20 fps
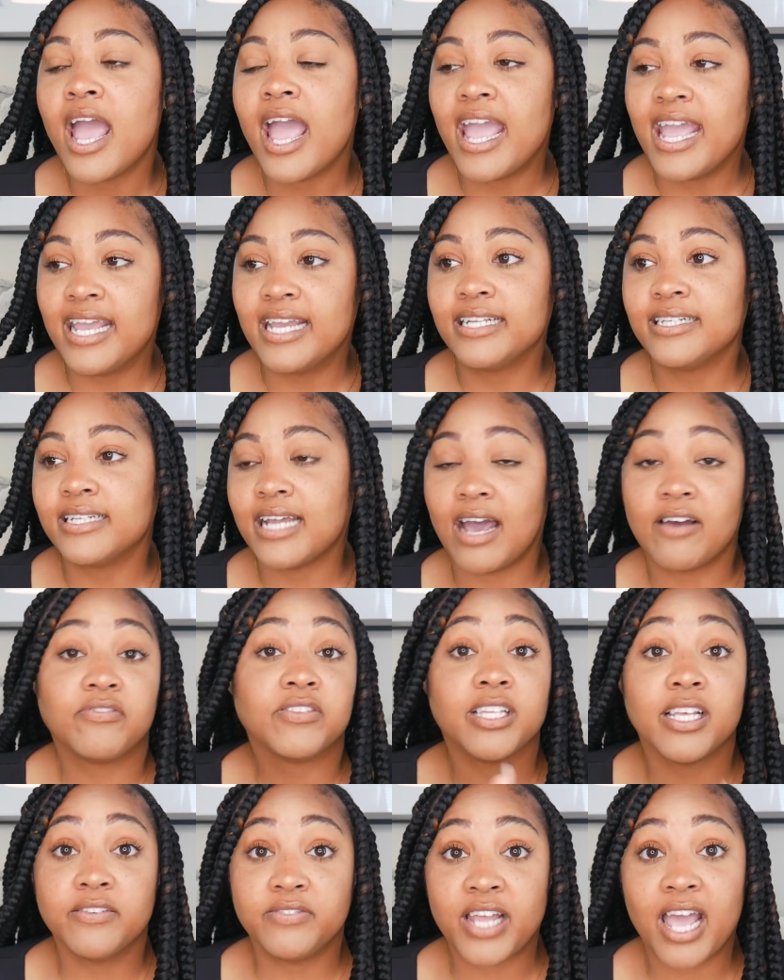And I've
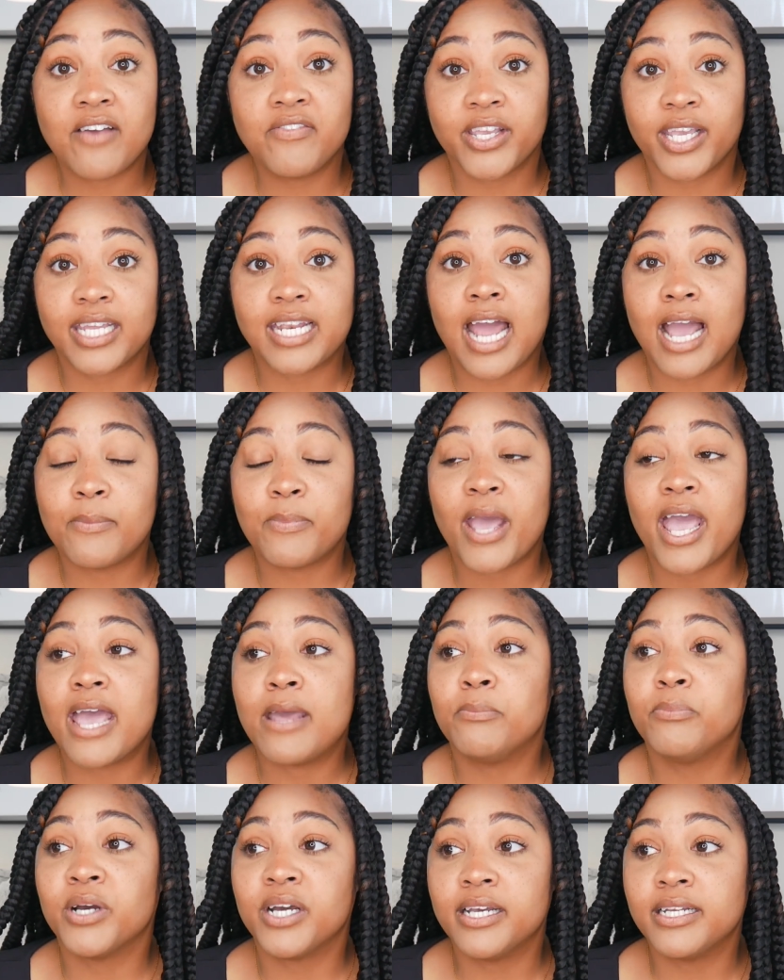loved having an
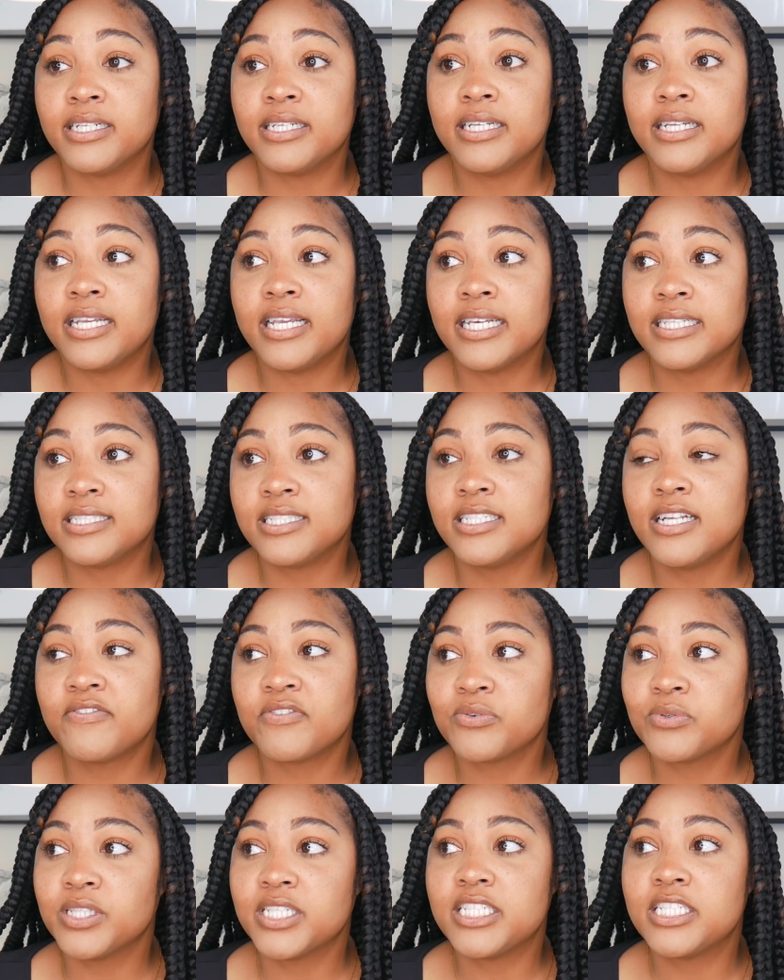iPad, but it's
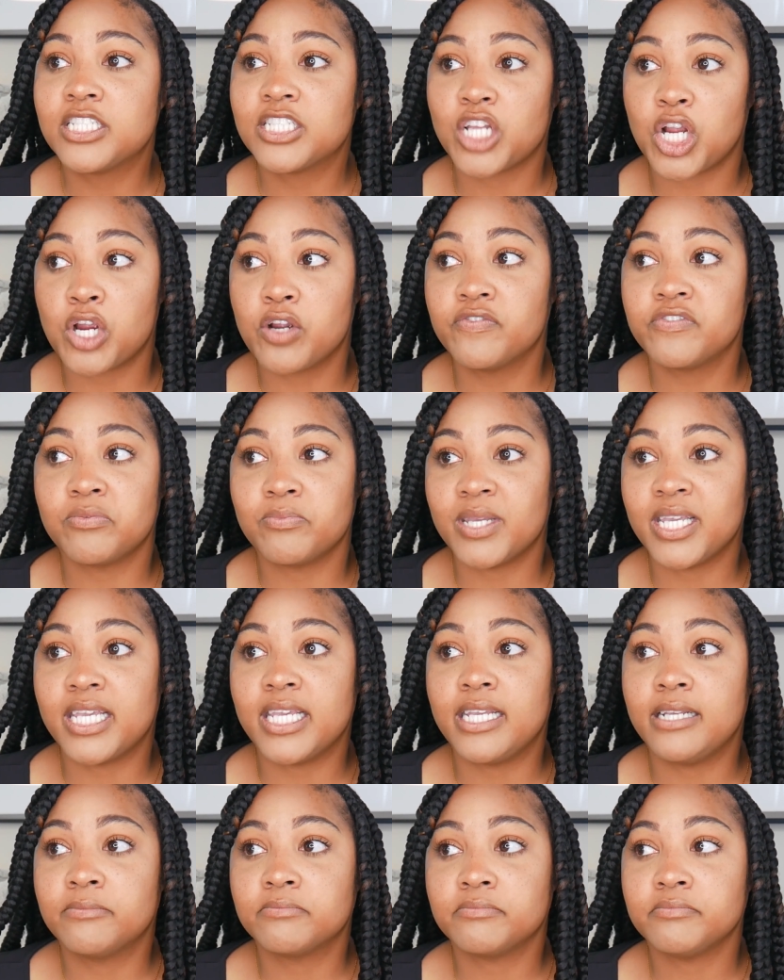never really served
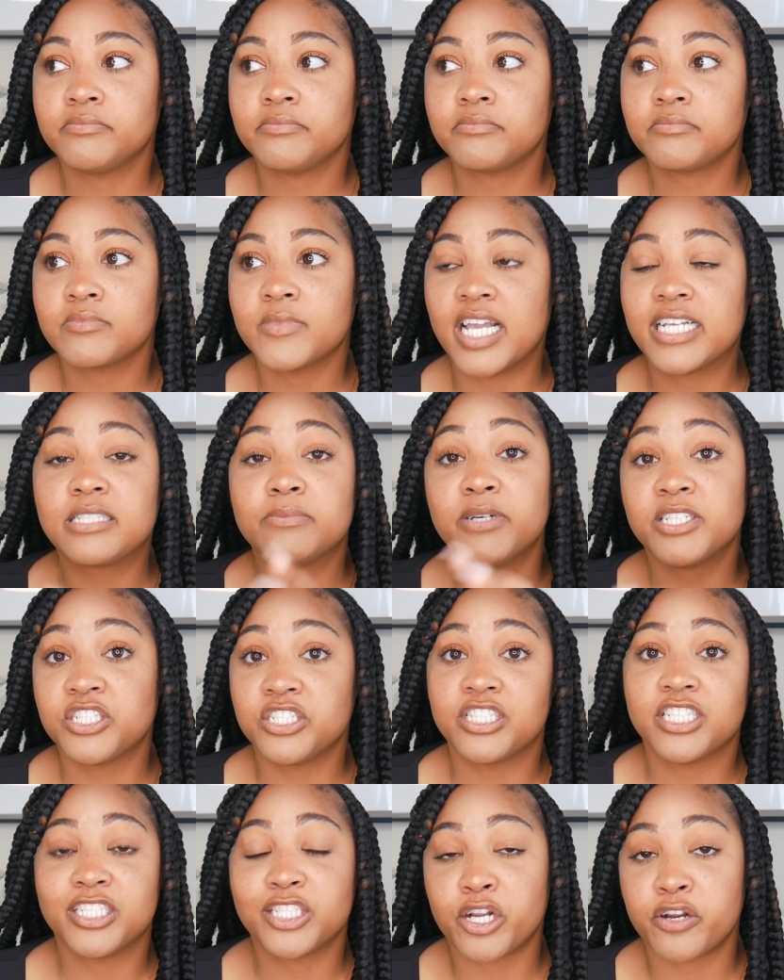me as much
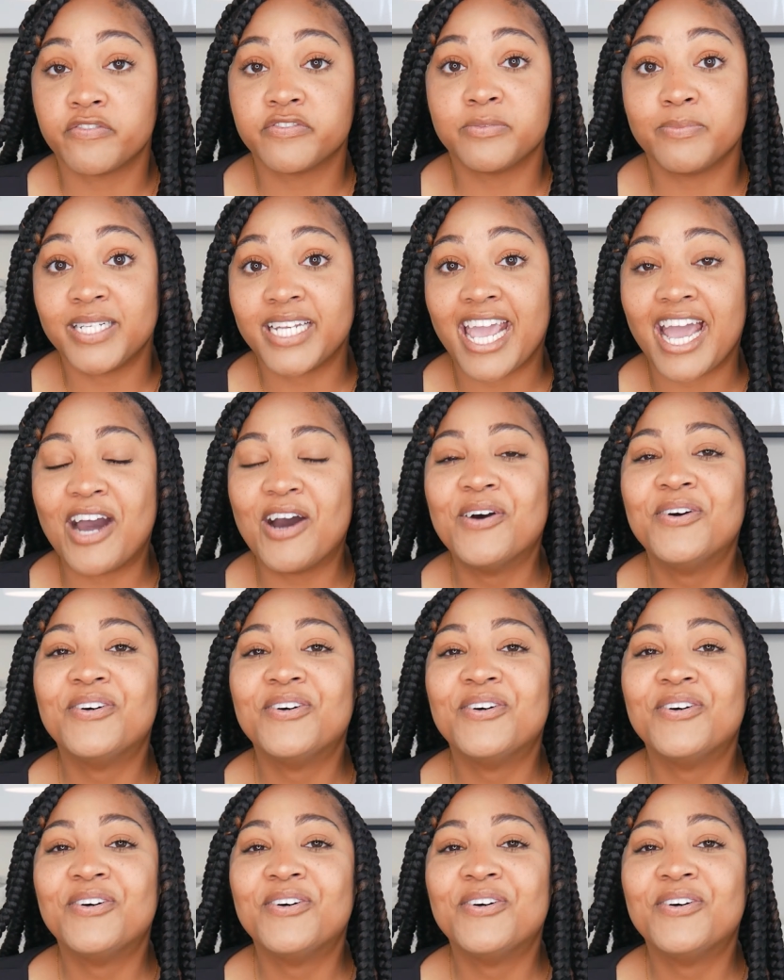as it serves me now.